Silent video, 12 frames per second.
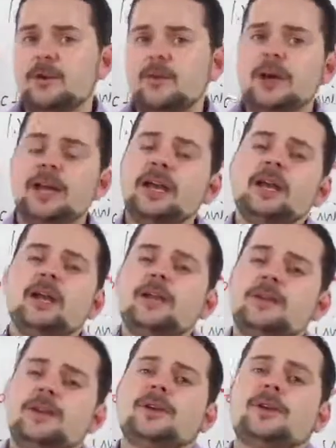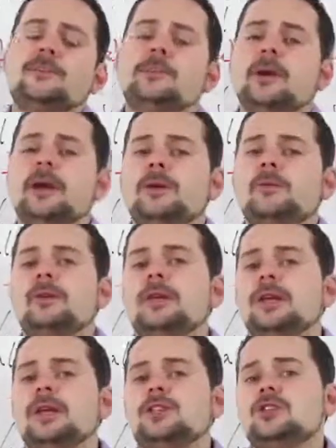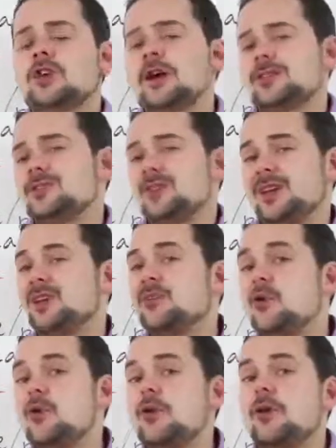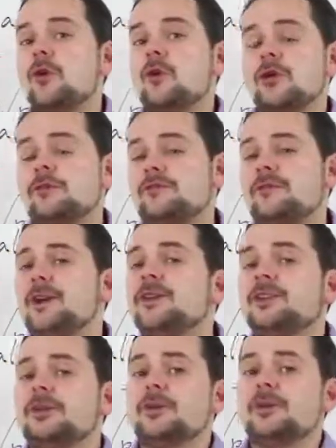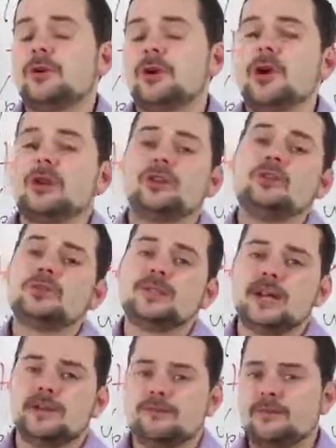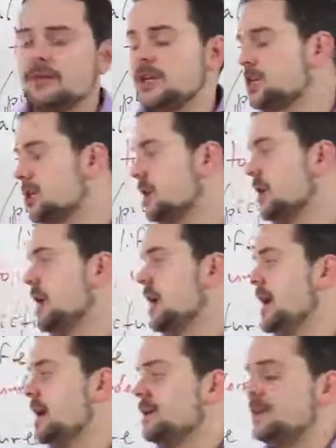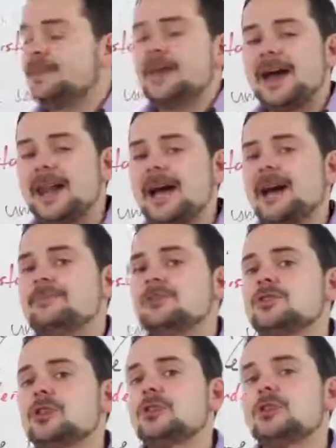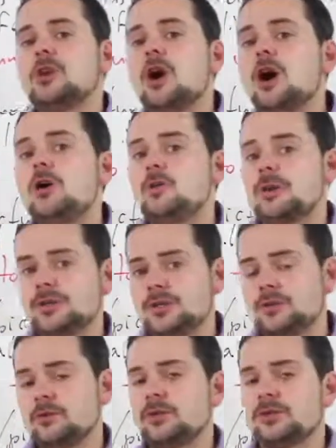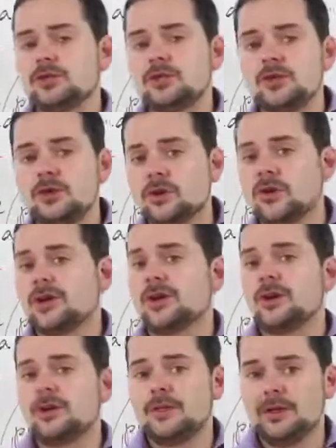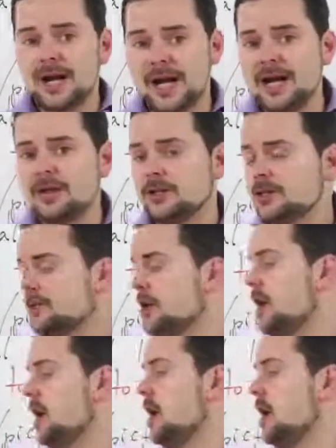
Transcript: away, then our brain really tries to ignore or filter or not use that information. And that happens a lot with students during the IELTS.